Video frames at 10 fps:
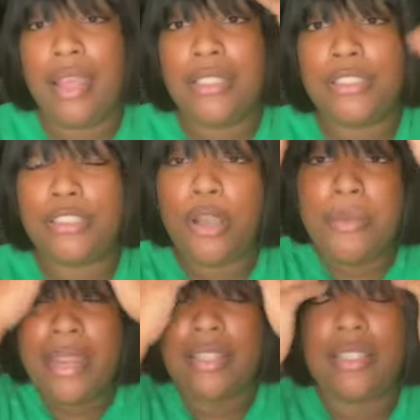She told
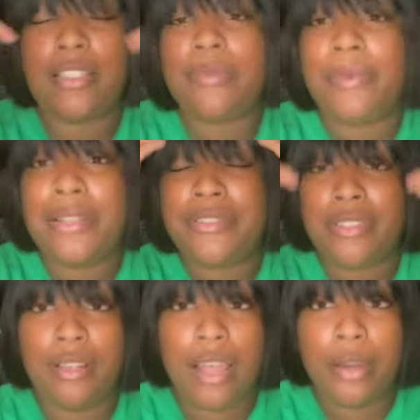me that she experienced
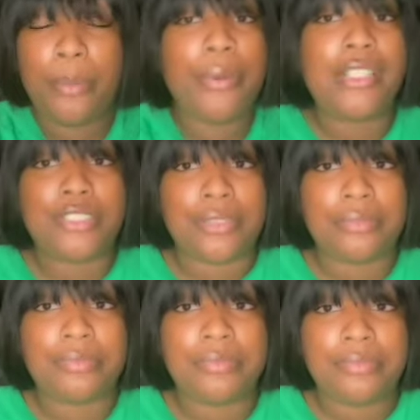a lot of pressure,
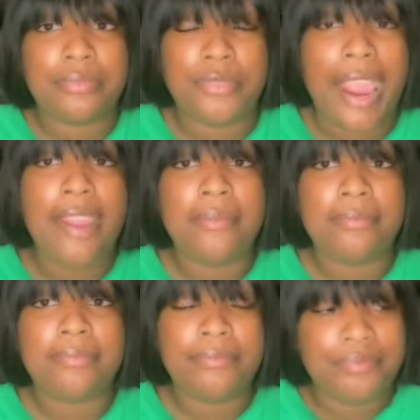right?
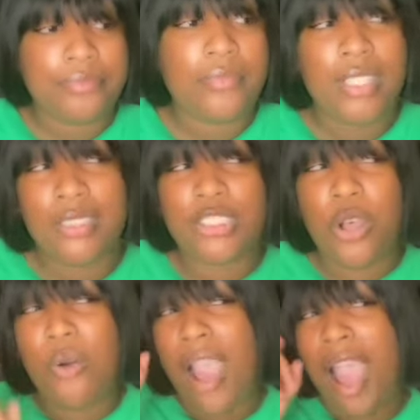
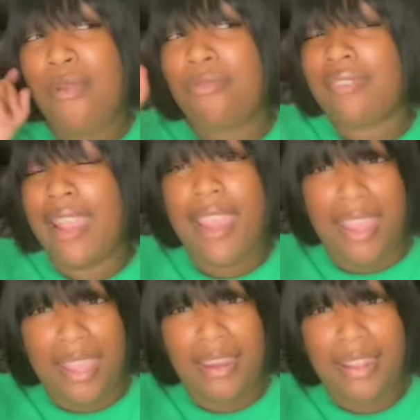So I
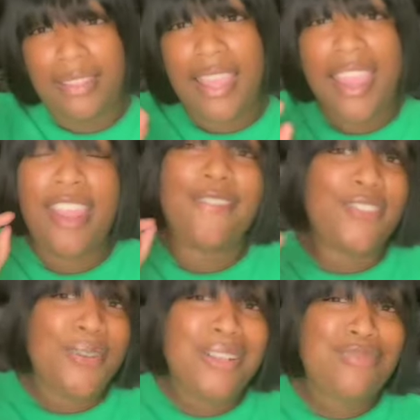read that if
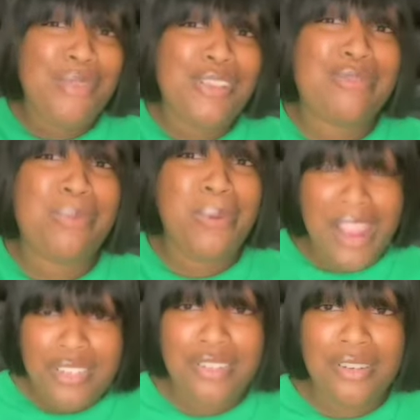you experience
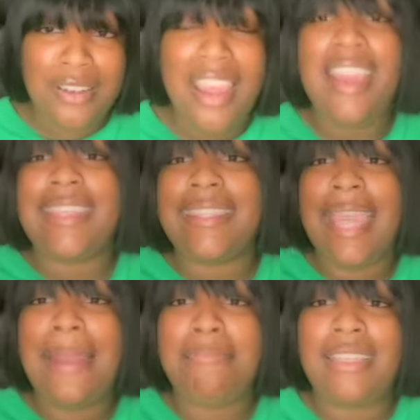pressure,
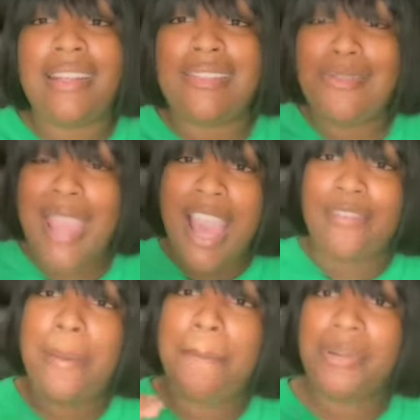that means you
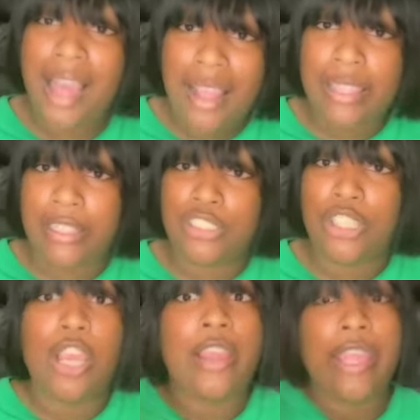have a blockage.
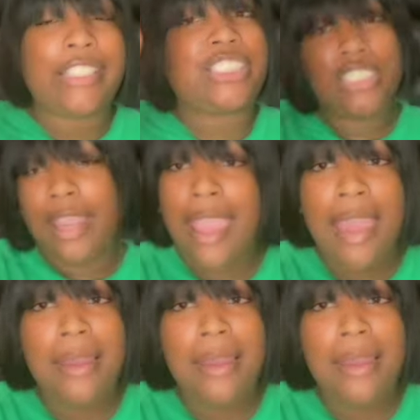and she had a